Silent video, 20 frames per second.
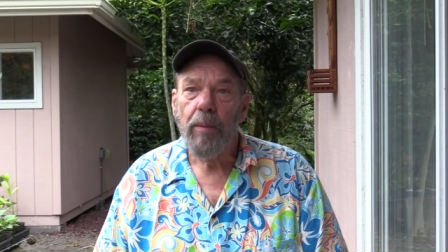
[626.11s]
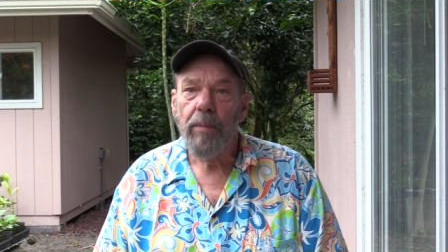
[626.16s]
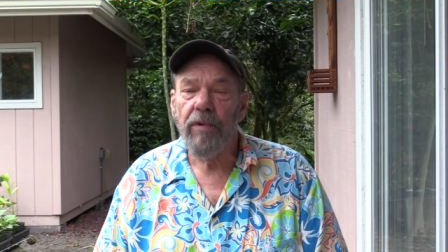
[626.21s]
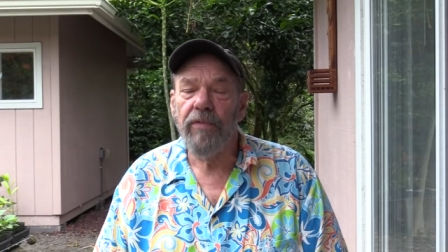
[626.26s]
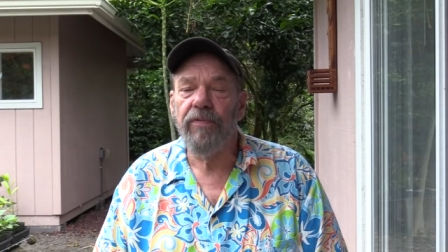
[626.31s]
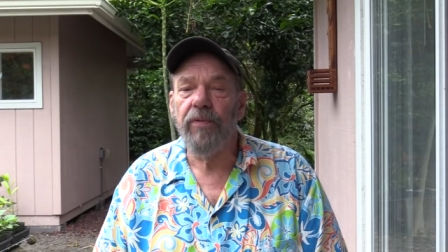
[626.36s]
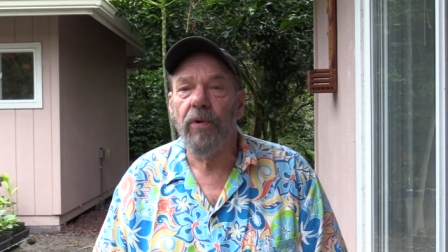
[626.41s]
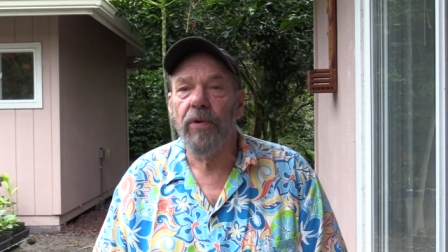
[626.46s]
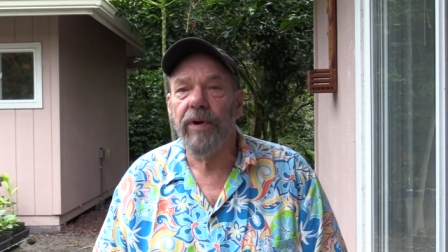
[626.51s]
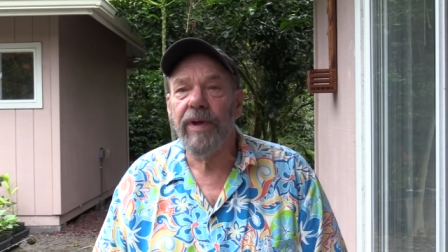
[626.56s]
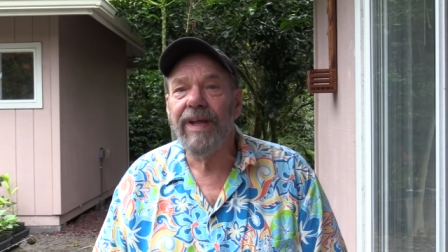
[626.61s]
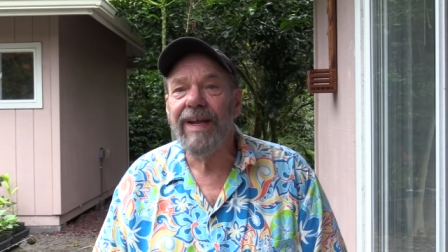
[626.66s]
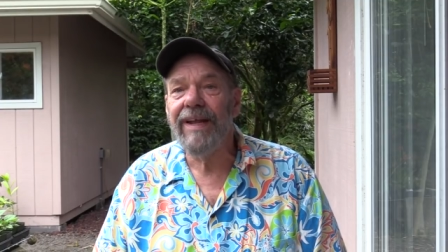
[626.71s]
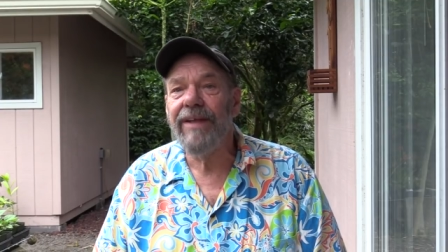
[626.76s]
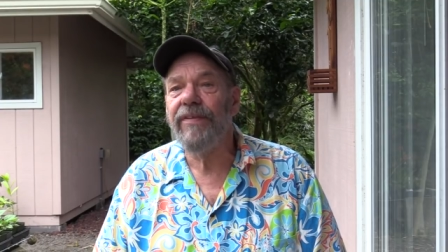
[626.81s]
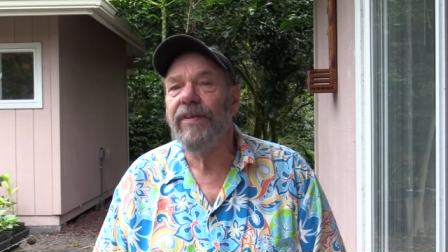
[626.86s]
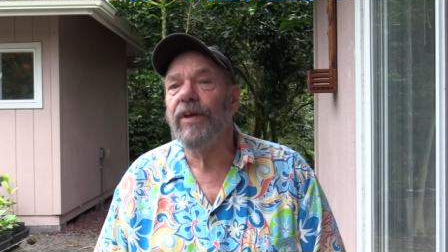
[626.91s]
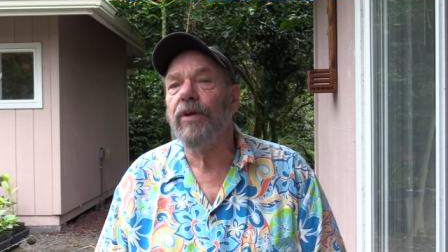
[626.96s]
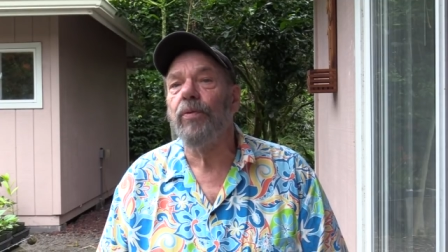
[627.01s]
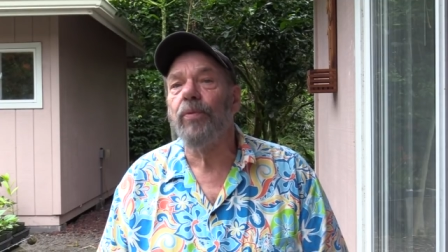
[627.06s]
before
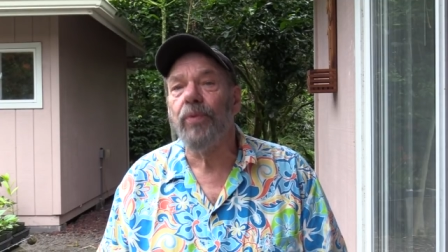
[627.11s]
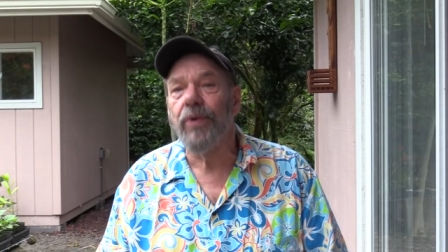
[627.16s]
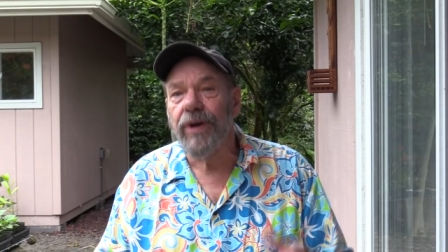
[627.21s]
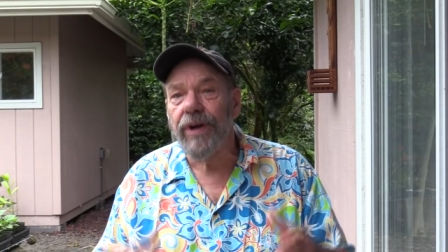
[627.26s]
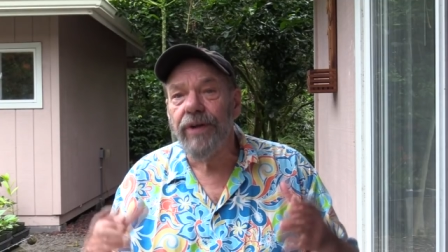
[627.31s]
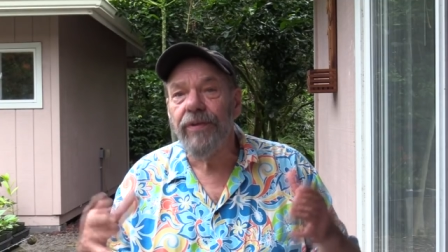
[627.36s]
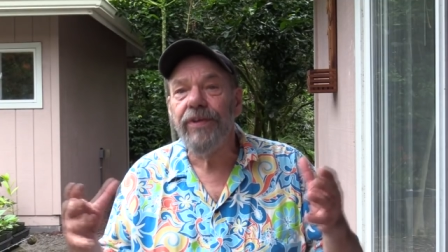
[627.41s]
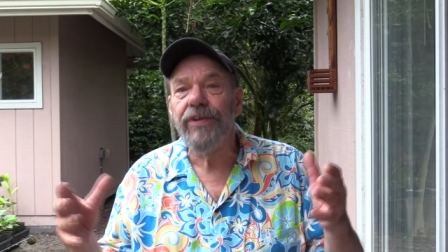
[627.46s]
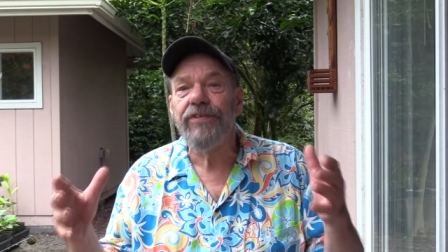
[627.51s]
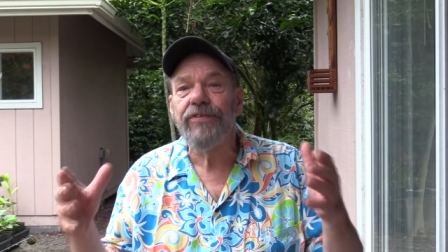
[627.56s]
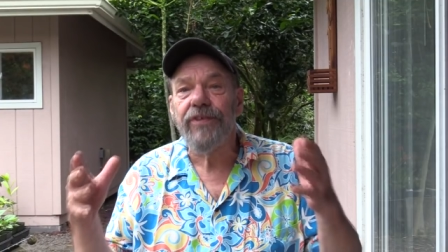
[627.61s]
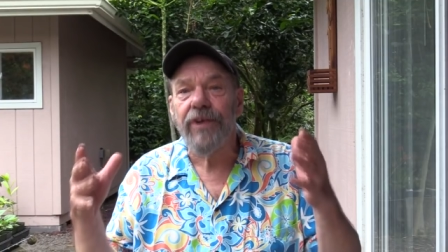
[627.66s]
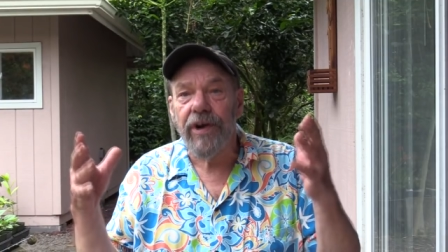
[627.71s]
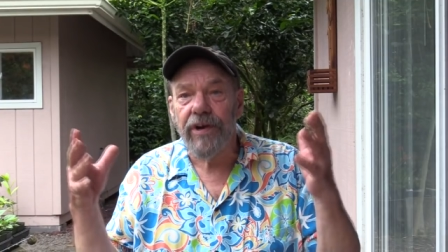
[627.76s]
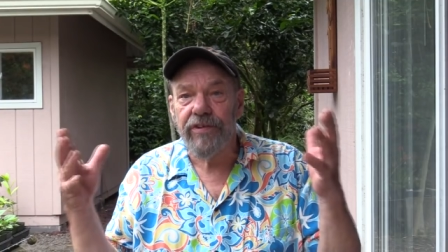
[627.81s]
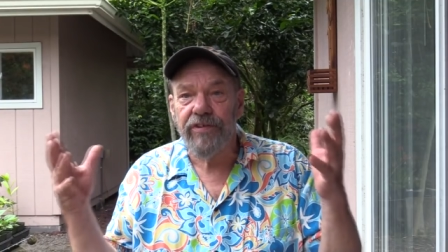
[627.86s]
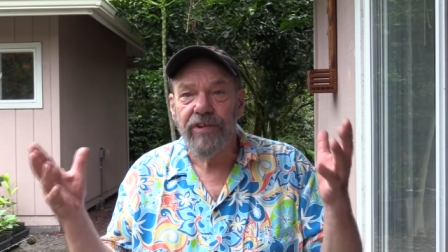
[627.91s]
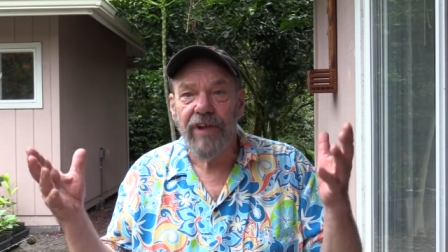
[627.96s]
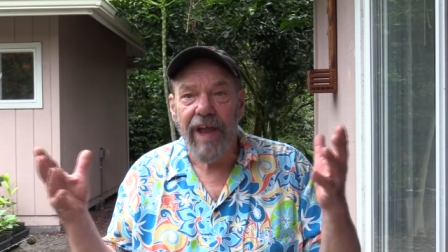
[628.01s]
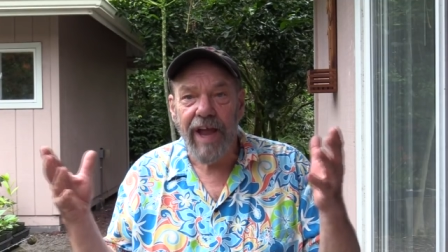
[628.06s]
anything really
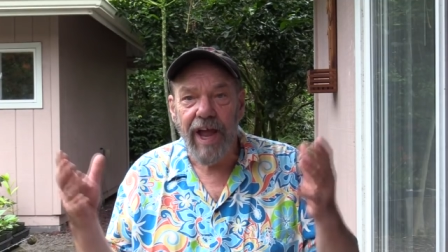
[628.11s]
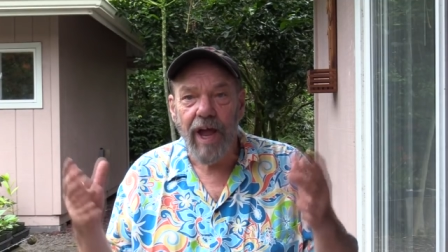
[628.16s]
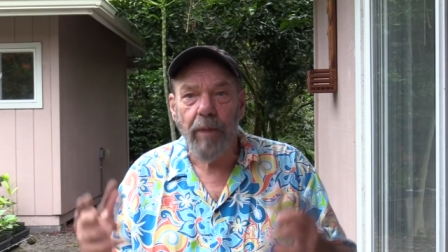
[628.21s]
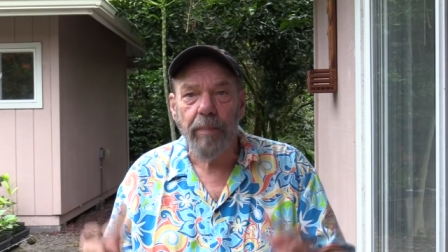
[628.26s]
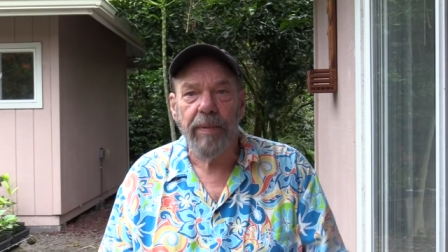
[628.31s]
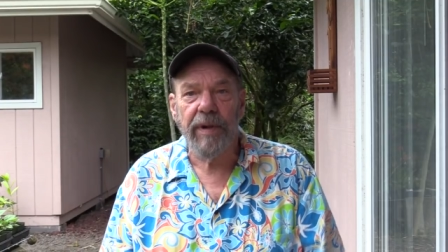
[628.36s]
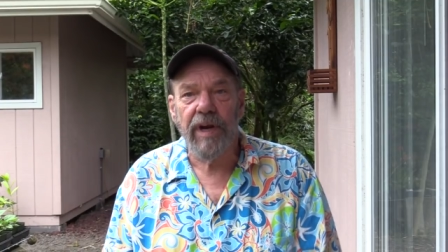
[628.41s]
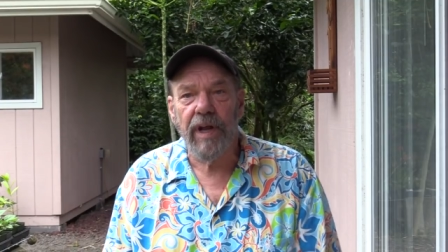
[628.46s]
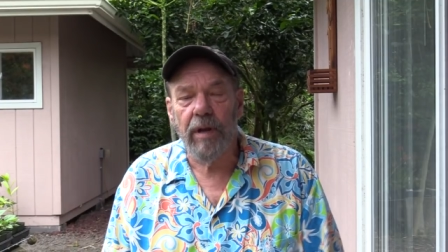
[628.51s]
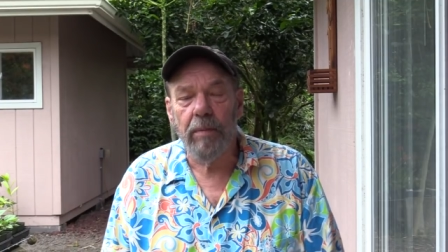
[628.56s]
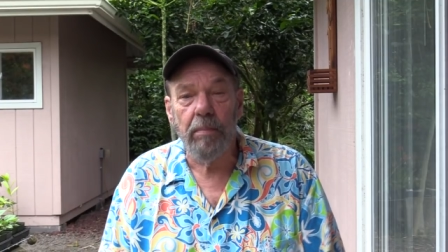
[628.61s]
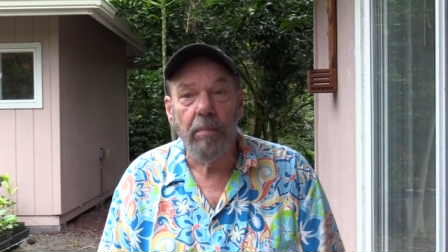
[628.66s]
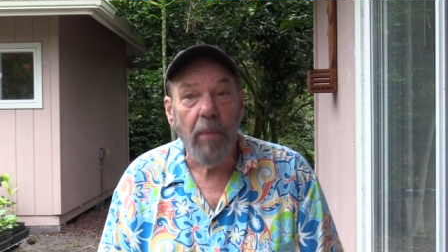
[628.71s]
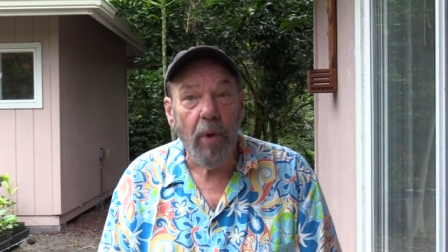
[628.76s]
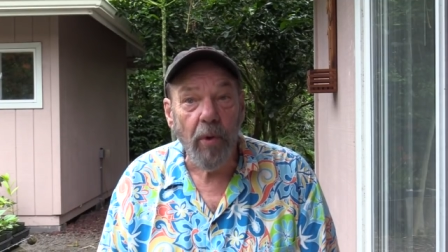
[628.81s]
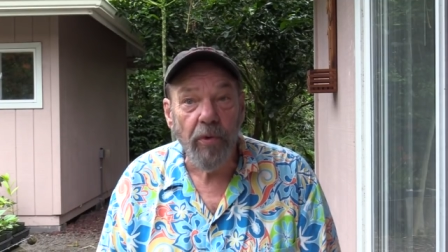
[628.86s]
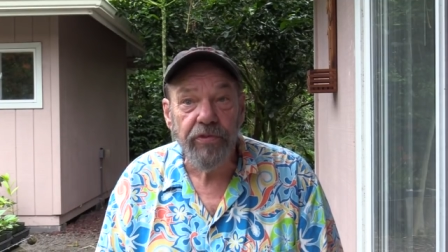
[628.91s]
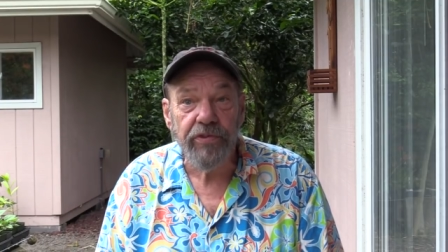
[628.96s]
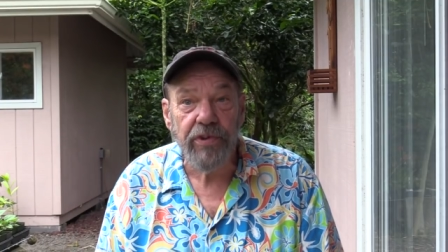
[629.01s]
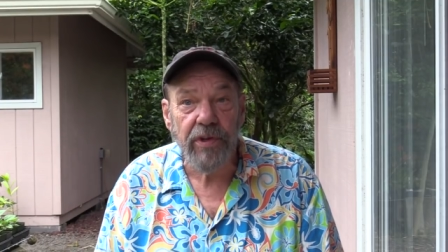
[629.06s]
starts to happen on
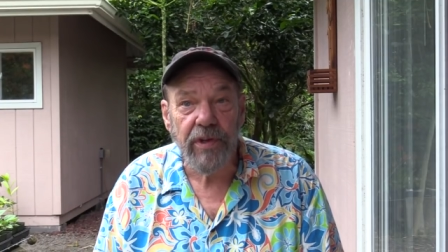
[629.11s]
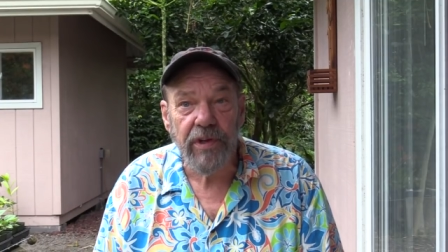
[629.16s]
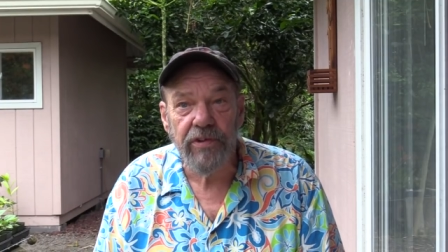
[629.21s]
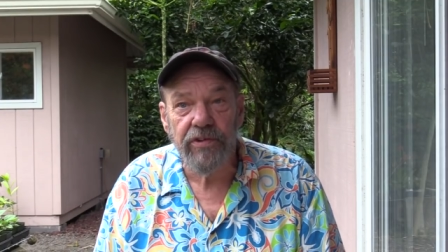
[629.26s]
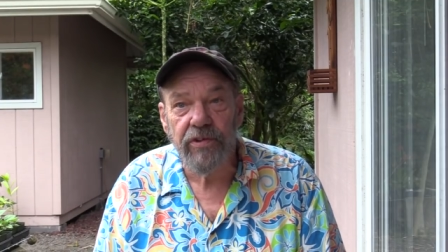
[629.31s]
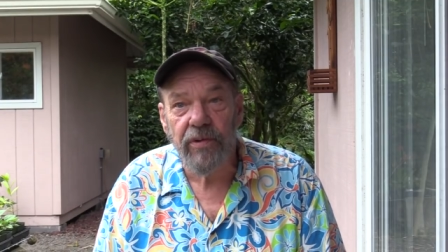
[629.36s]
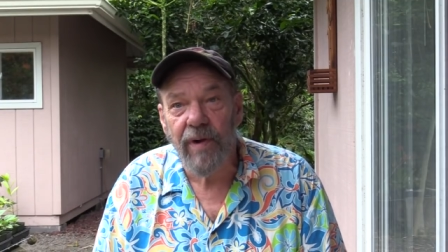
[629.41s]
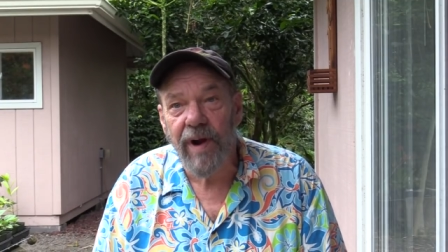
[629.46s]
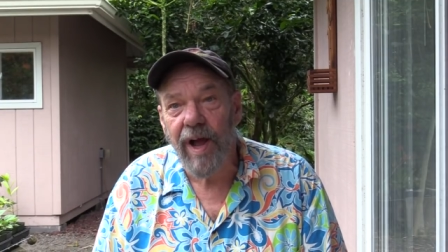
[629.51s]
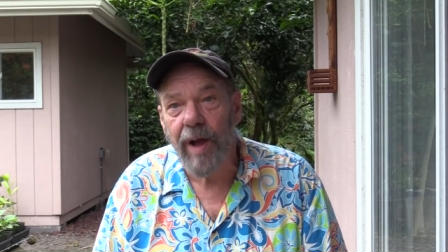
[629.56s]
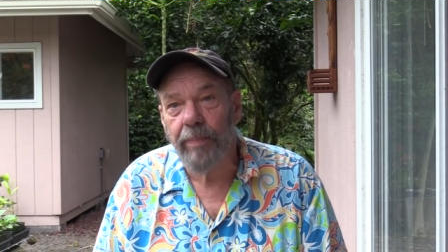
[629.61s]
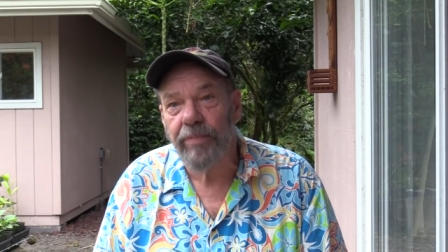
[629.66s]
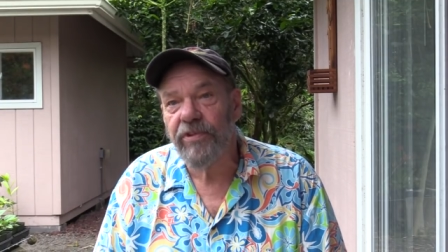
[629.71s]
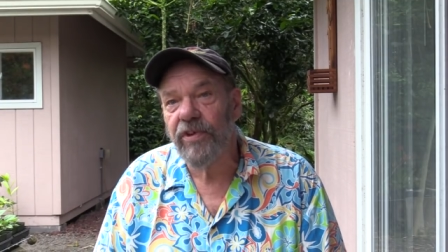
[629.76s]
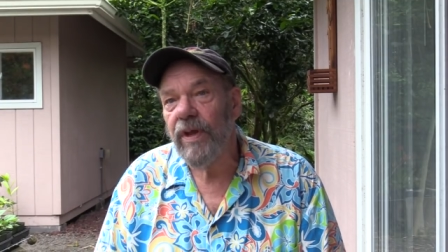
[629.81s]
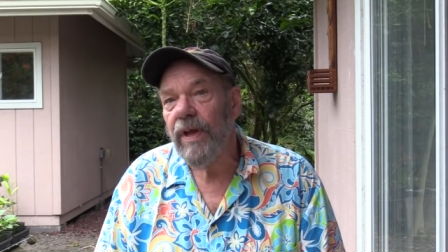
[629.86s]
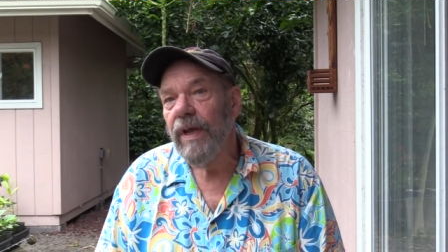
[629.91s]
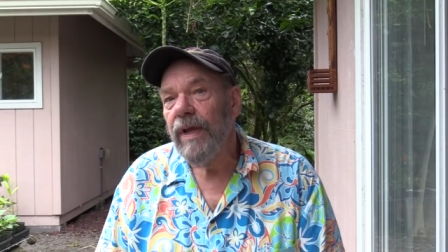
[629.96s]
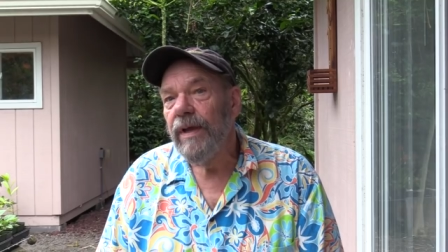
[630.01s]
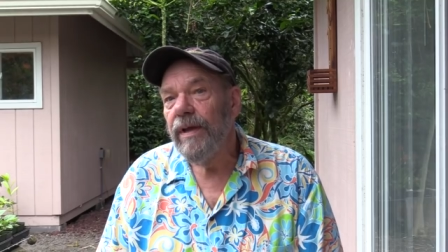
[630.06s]
most of these crops.